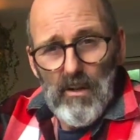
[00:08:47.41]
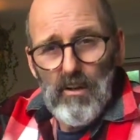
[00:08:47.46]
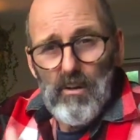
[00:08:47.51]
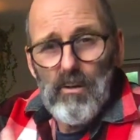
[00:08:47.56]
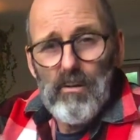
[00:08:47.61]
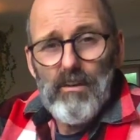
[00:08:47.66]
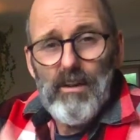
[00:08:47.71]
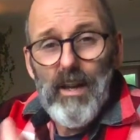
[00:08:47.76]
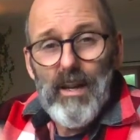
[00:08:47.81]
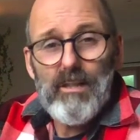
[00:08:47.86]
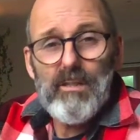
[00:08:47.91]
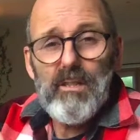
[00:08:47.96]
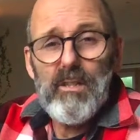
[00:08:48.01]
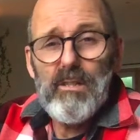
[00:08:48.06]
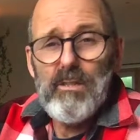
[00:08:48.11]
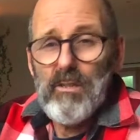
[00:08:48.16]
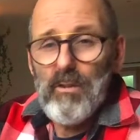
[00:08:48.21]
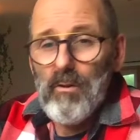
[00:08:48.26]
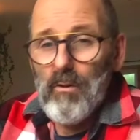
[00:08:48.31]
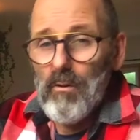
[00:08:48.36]
connect
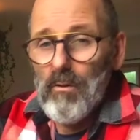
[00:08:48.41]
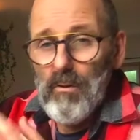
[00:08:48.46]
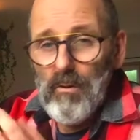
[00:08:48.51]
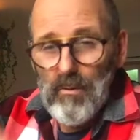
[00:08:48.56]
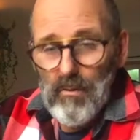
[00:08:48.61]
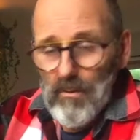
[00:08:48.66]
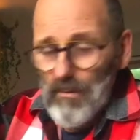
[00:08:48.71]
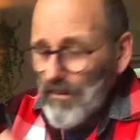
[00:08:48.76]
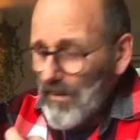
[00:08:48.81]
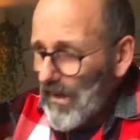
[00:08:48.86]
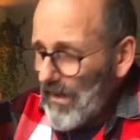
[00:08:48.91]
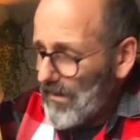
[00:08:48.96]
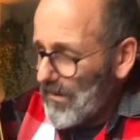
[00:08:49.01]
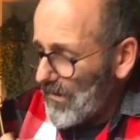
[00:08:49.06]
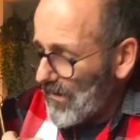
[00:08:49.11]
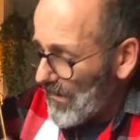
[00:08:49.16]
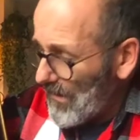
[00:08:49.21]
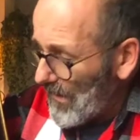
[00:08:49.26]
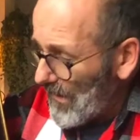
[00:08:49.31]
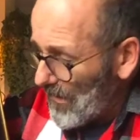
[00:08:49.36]
it
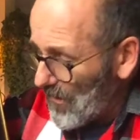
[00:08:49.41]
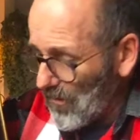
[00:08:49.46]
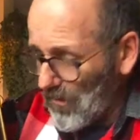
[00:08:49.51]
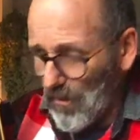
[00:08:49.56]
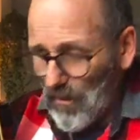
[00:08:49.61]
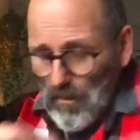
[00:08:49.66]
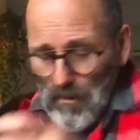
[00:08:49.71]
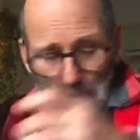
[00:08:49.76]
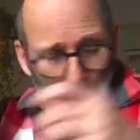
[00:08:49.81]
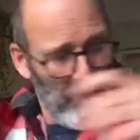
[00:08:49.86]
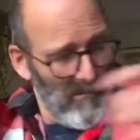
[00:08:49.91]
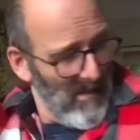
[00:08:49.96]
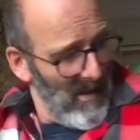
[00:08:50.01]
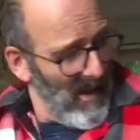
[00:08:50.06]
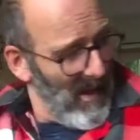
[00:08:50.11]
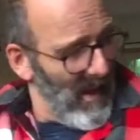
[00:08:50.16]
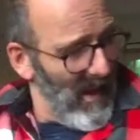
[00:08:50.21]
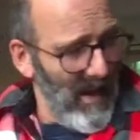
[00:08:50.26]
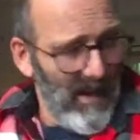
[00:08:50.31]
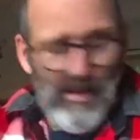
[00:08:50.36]
all.
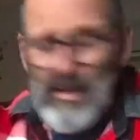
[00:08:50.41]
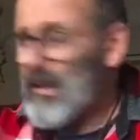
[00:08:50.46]
And then